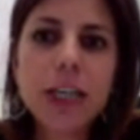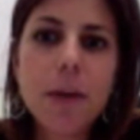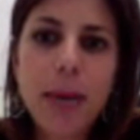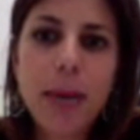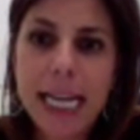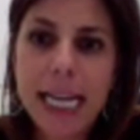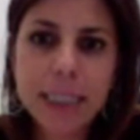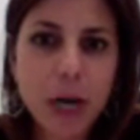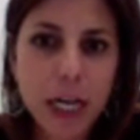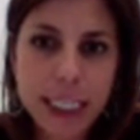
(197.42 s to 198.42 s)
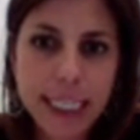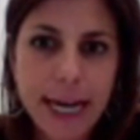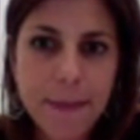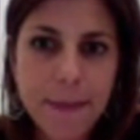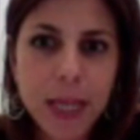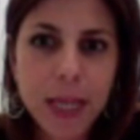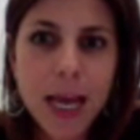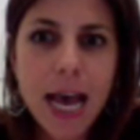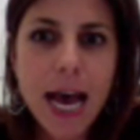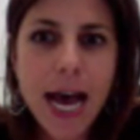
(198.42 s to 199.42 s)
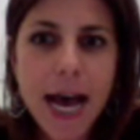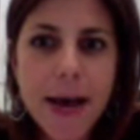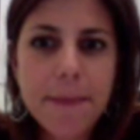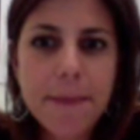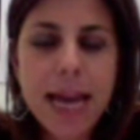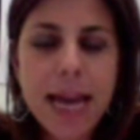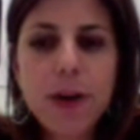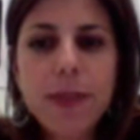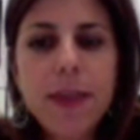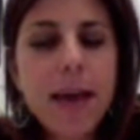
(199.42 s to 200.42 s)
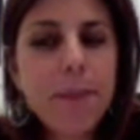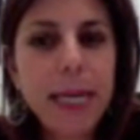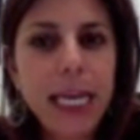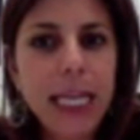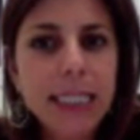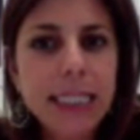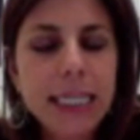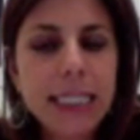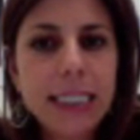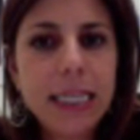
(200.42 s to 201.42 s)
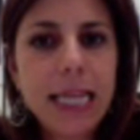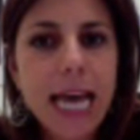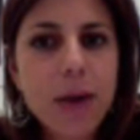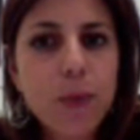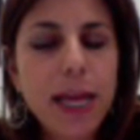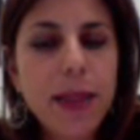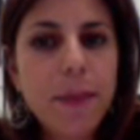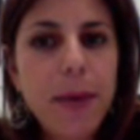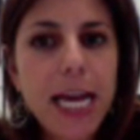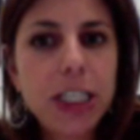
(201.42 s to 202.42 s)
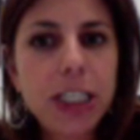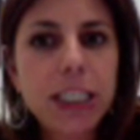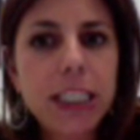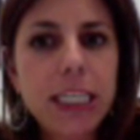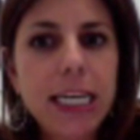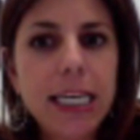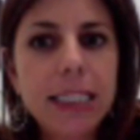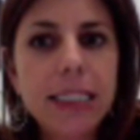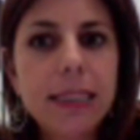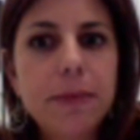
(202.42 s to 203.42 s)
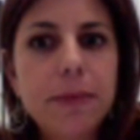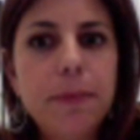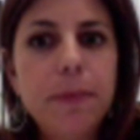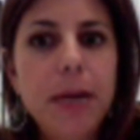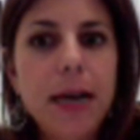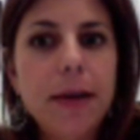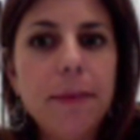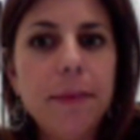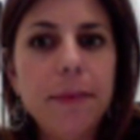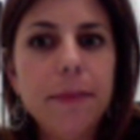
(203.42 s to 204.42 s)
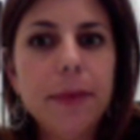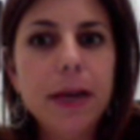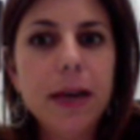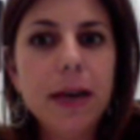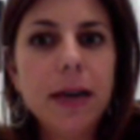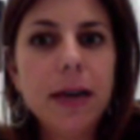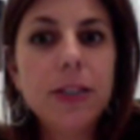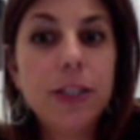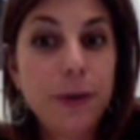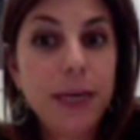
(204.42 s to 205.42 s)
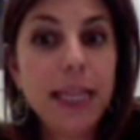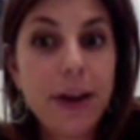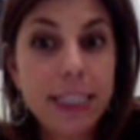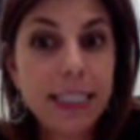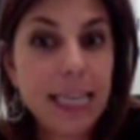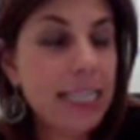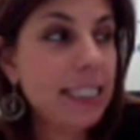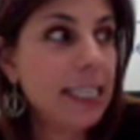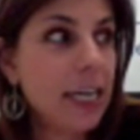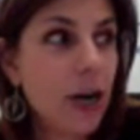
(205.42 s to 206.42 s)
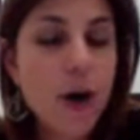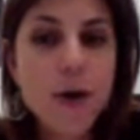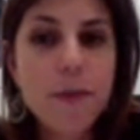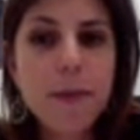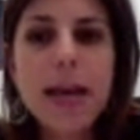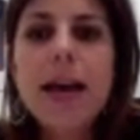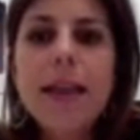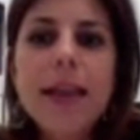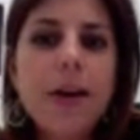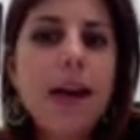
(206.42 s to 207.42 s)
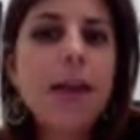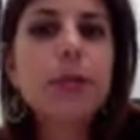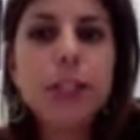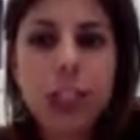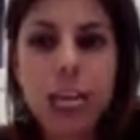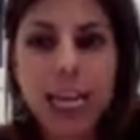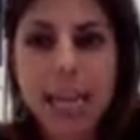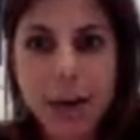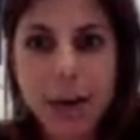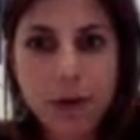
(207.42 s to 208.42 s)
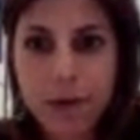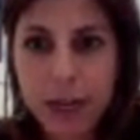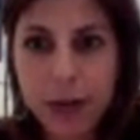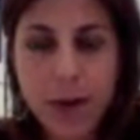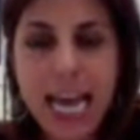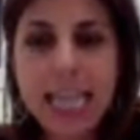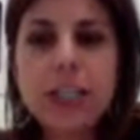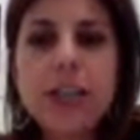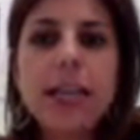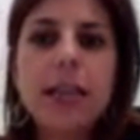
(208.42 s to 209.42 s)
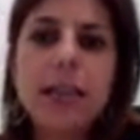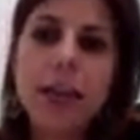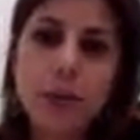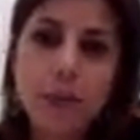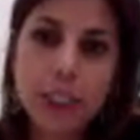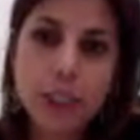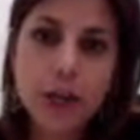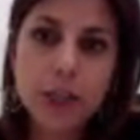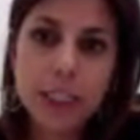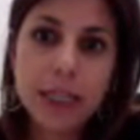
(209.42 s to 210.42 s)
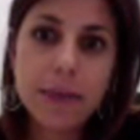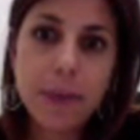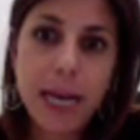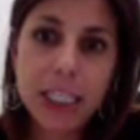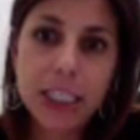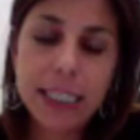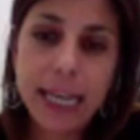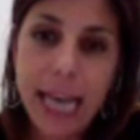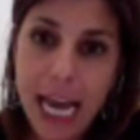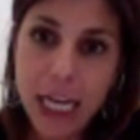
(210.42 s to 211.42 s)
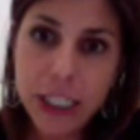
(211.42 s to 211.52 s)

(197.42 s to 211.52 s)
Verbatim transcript: compliance monitor. Um, and what that means is that when the patient is um, doing their exercises at home, they're able to check that off in a way so that the therapist knows that the patient's engaged